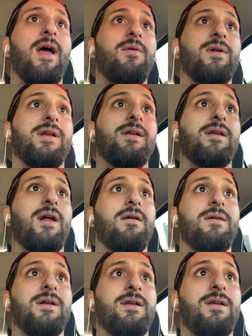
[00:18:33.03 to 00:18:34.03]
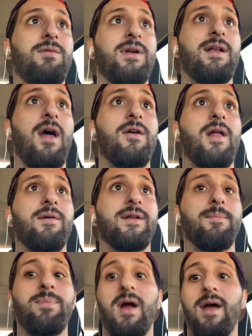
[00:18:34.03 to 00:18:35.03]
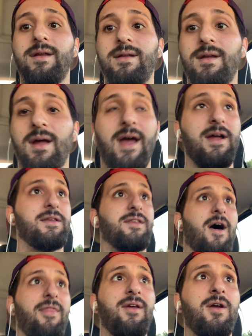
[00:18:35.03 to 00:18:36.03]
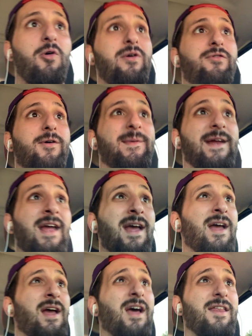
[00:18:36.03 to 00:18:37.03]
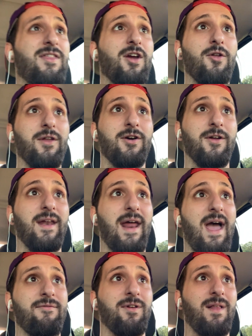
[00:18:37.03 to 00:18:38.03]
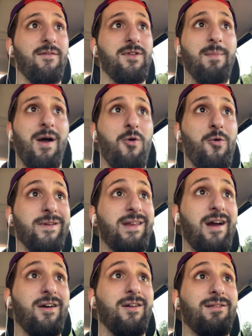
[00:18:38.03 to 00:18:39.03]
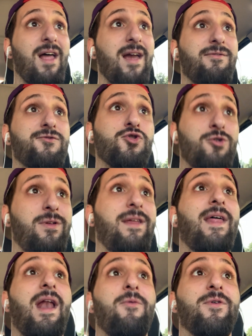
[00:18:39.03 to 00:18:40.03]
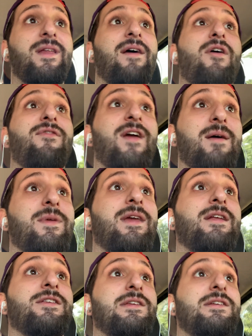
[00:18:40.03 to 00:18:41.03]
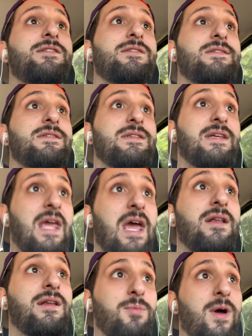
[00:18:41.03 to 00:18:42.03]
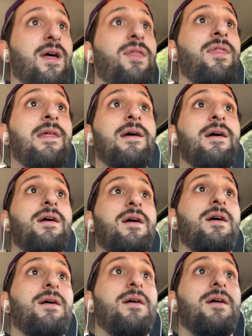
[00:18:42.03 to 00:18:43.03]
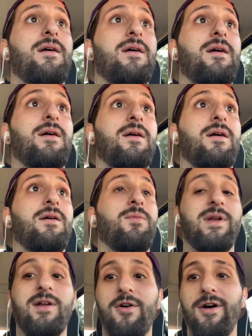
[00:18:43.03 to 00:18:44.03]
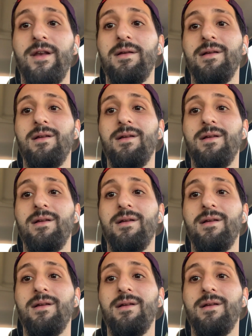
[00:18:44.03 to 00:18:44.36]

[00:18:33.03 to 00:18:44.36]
I was suicidal. I was depressed. I had nothing going for me. The only girl that I ever loved in my whole entire life, truly, that I wanted to have a family and kids with, was gone.